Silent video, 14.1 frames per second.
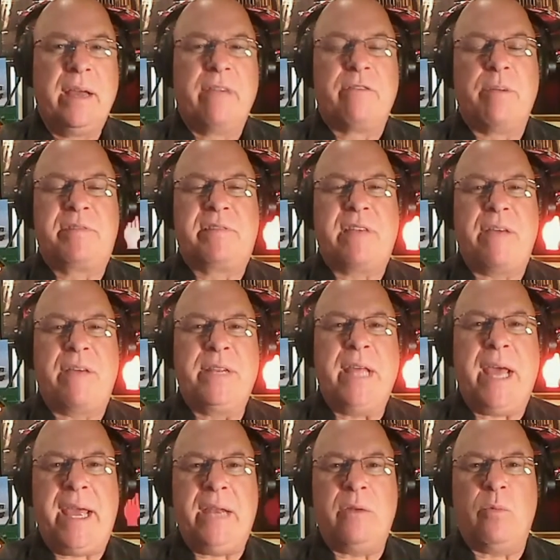From 7
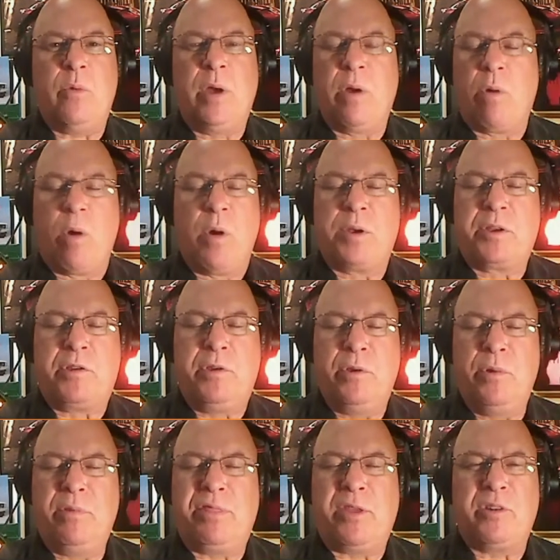to 8, we are on
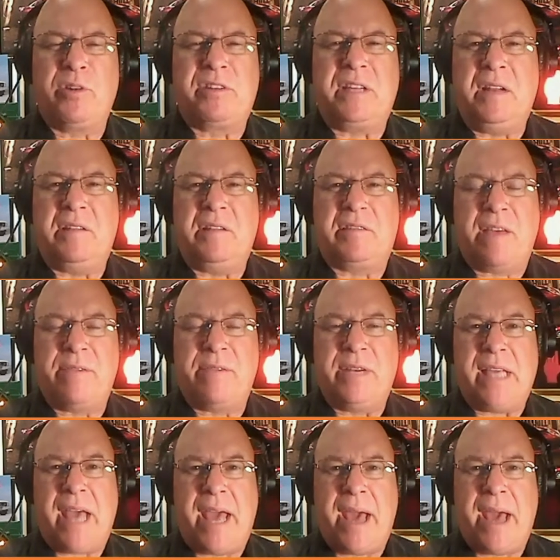
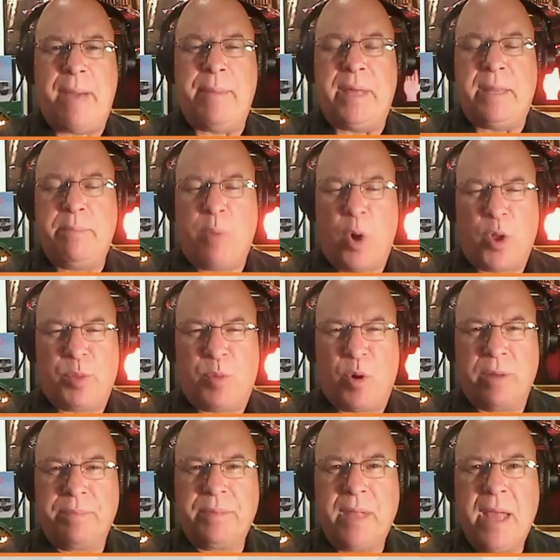Q1370 AM in
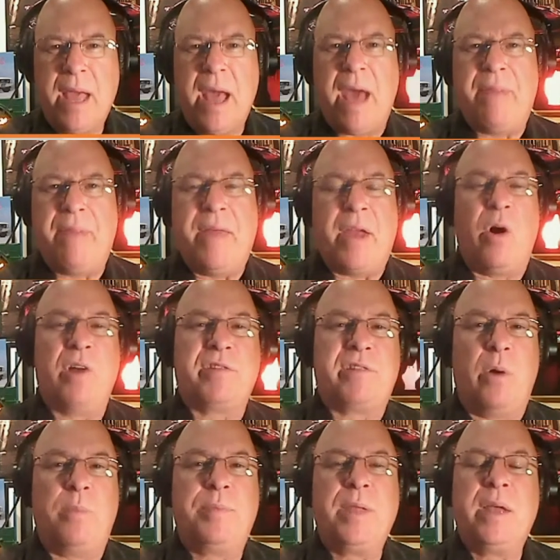Baltimore, and that
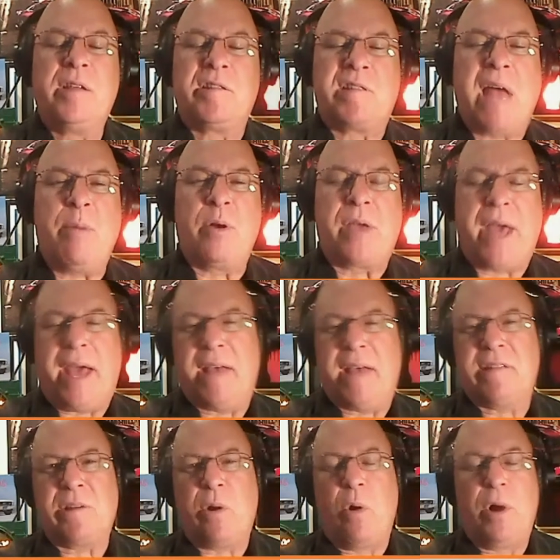also
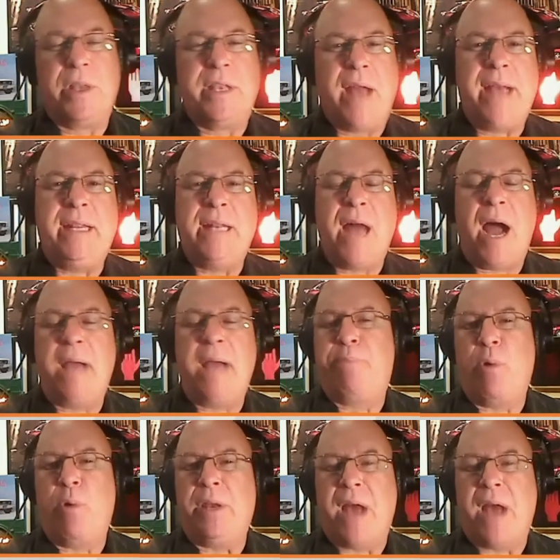simulcasts on
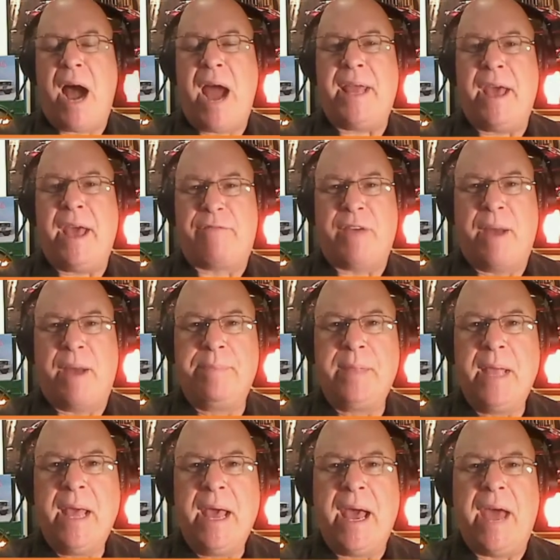99.9 FM,
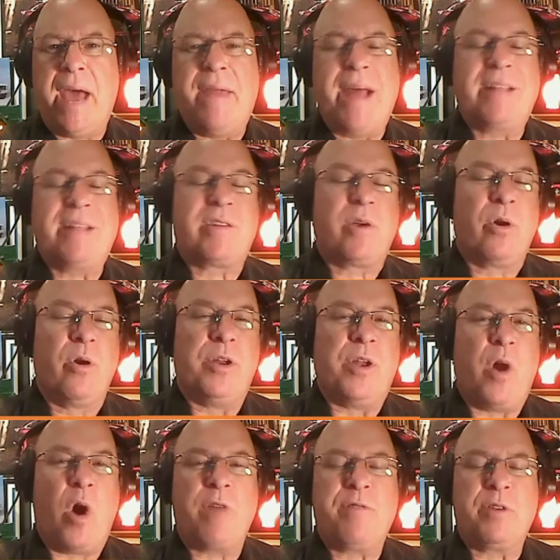and that's heard in
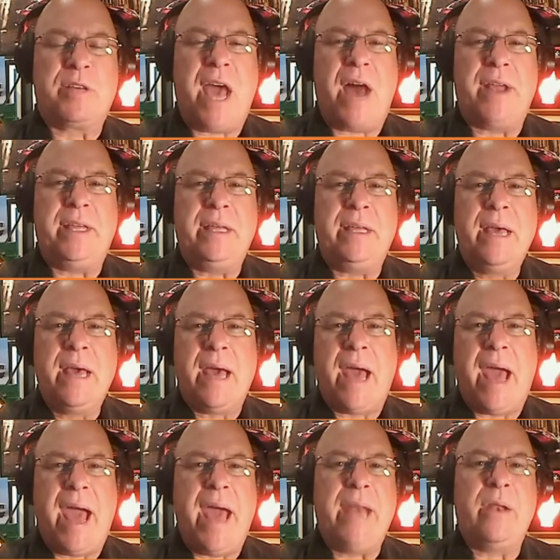Harford County
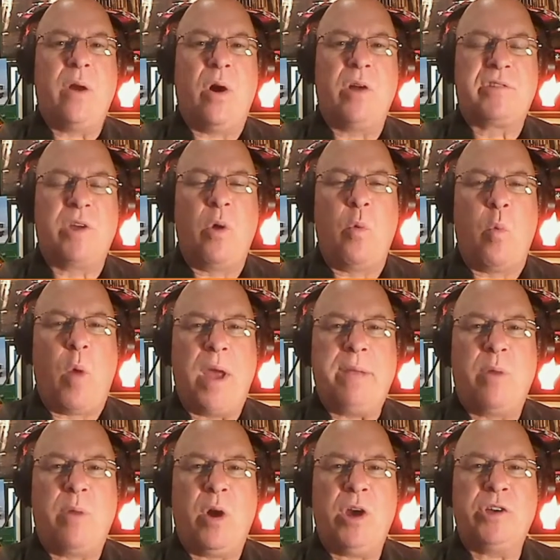and also White
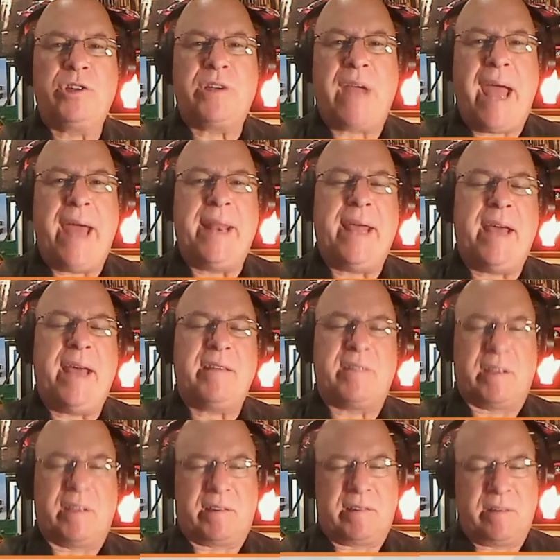Marsh and
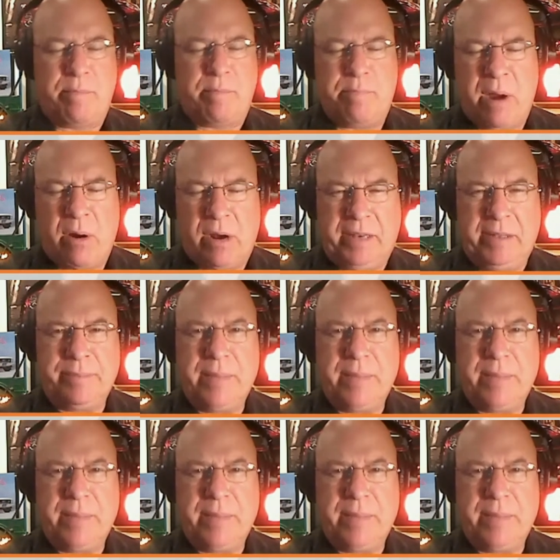Essex, Maryland.